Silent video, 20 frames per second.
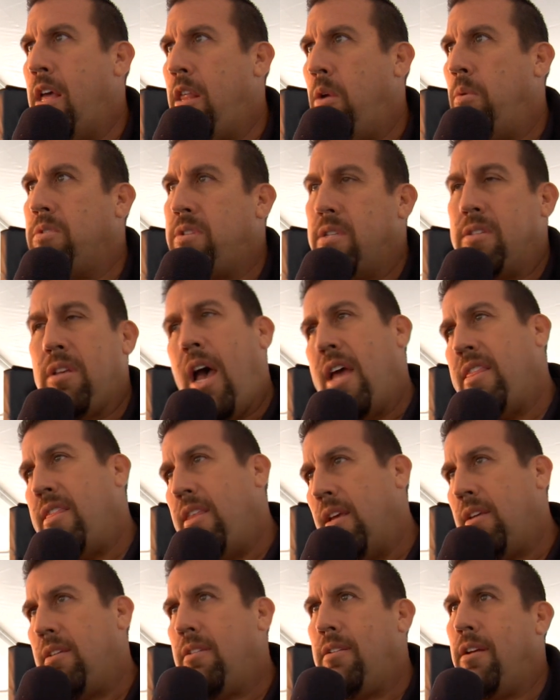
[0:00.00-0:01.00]
the other one says, "I
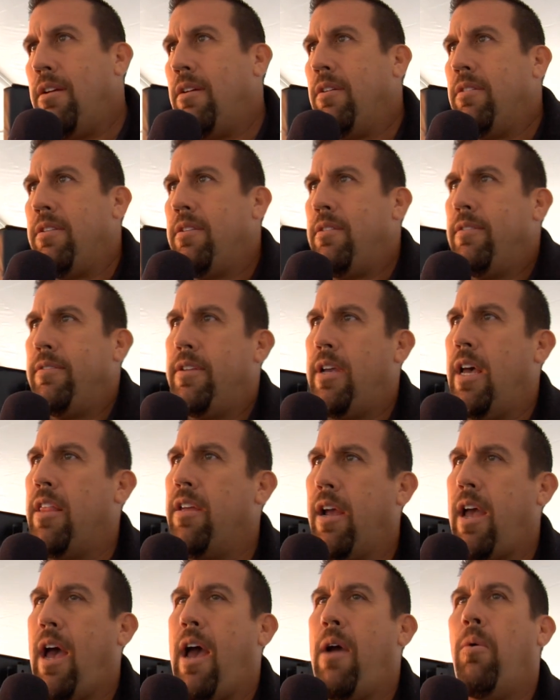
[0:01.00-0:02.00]
think you know the
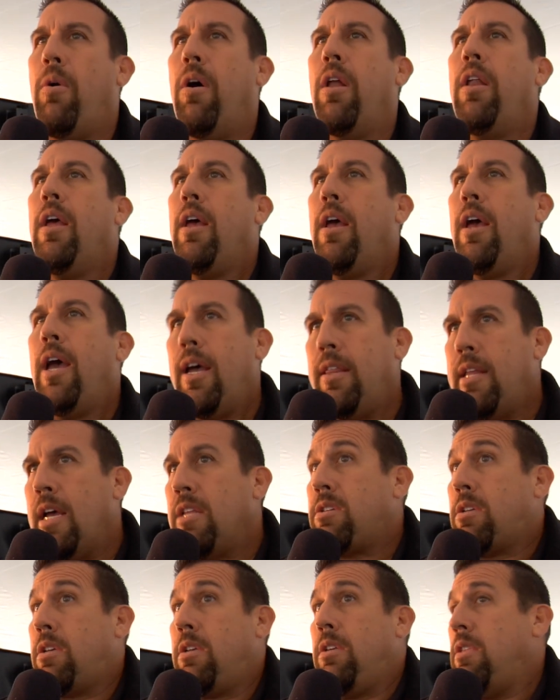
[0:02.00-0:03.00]
other guy won," and
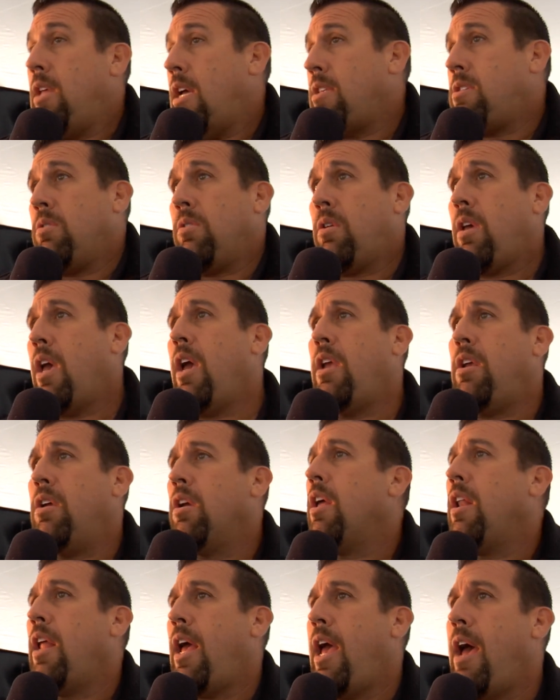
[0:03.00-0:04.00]
that's that's okay.
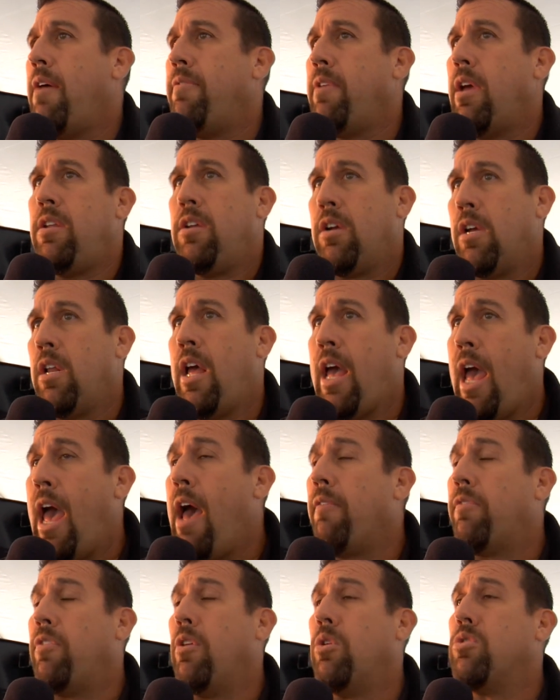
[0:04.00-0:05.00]
You're going to have that. And you're going to
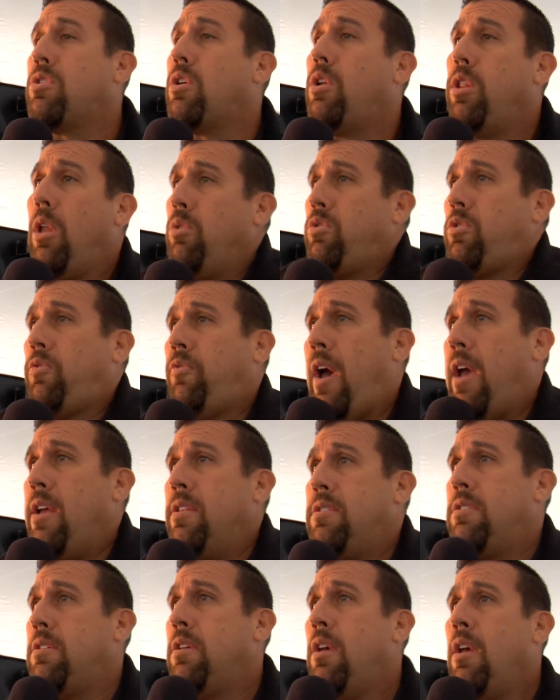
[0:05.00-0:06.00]
have those close
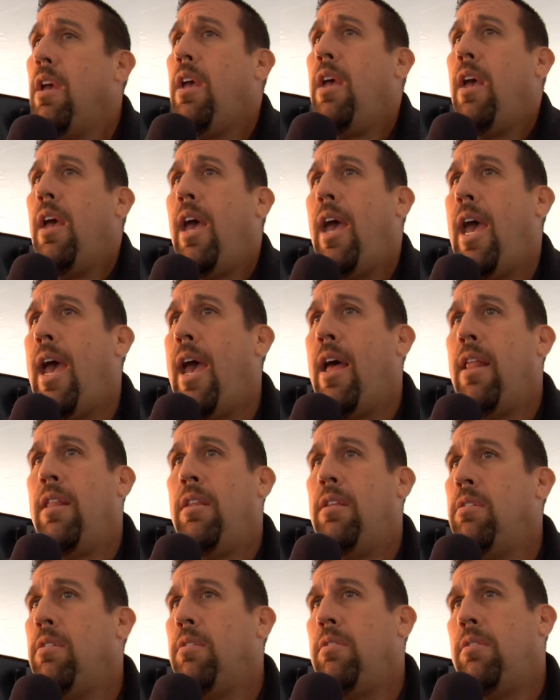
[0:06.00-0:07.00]
fights,
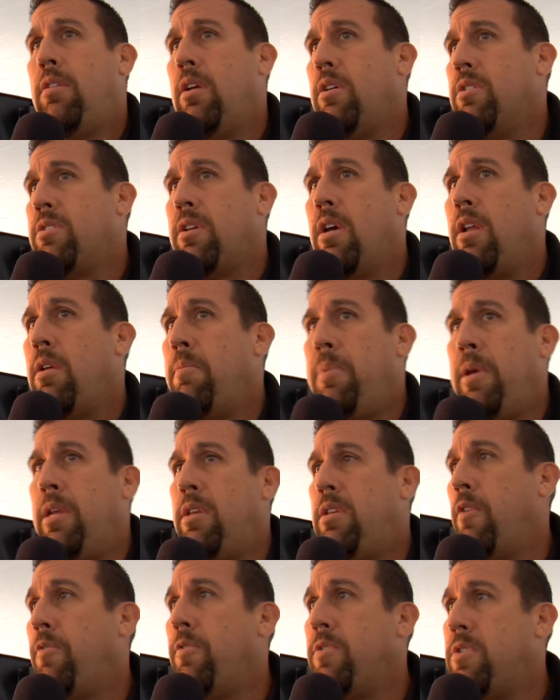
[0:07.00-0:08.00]
and there's going to be
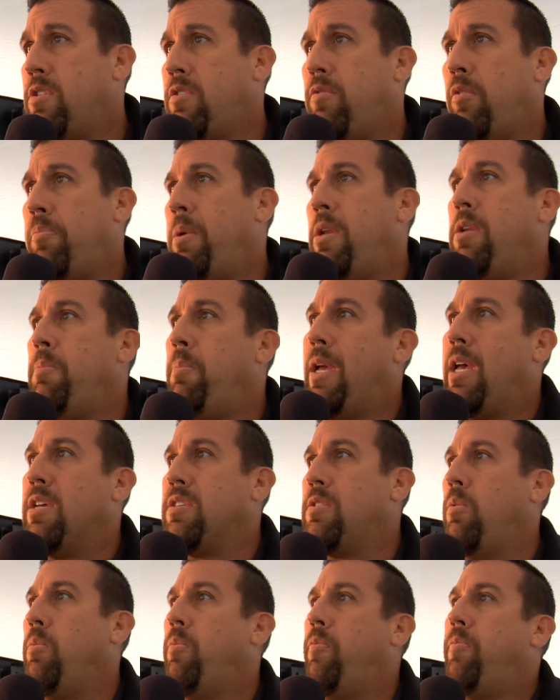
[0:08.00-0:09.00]
differences of opinion
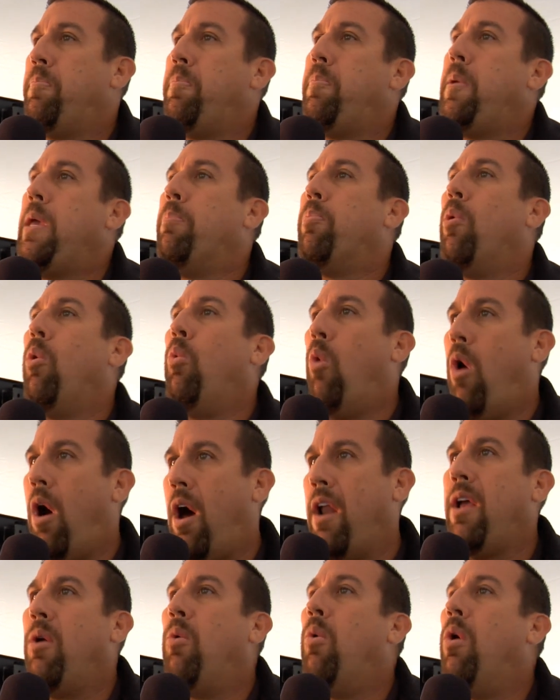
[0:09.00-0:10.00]
because of people
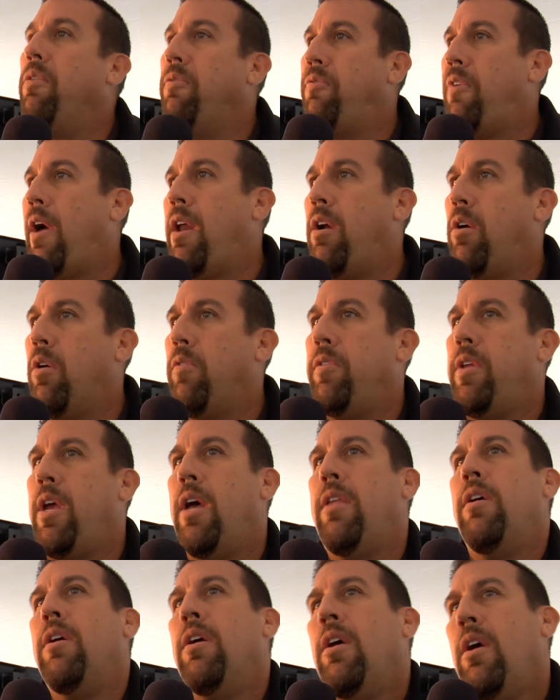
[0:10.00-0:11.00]
wanting one fighter over the
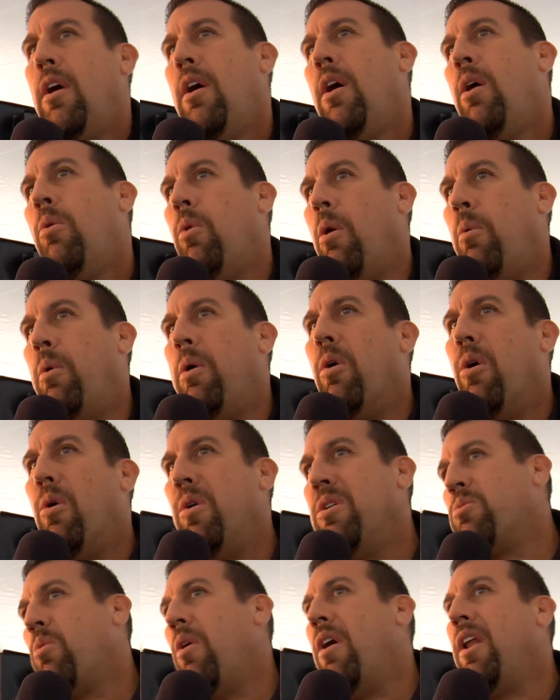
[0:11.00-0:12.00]
other. What we
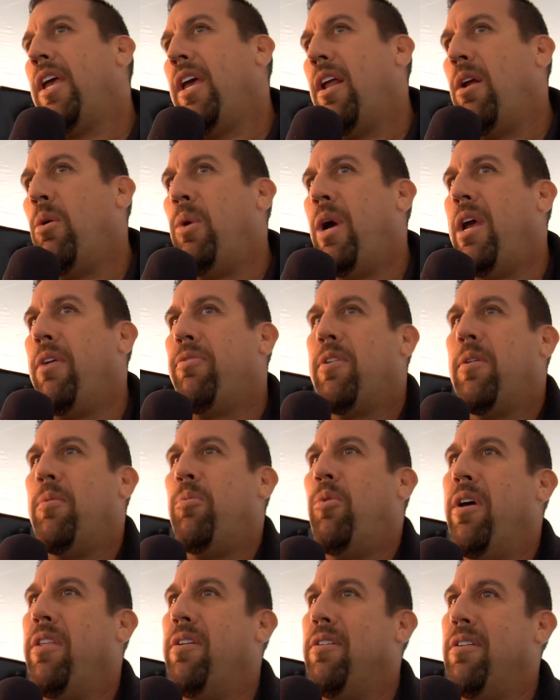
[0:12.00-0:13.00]
always want to get away
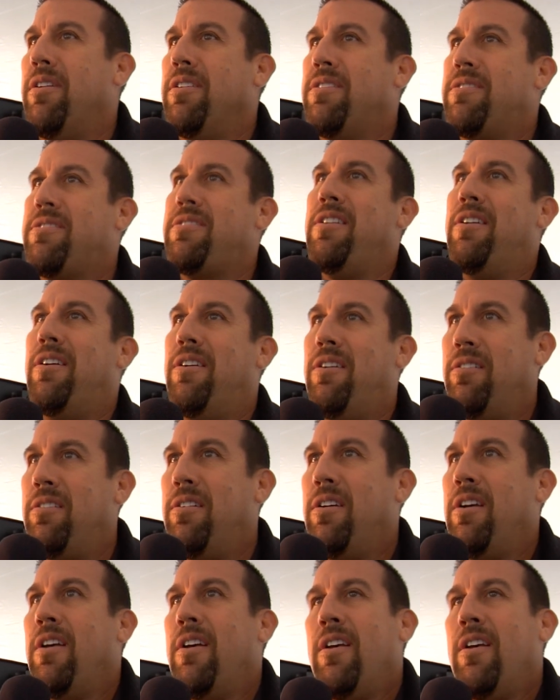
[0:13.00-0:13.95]
from, whether it's you know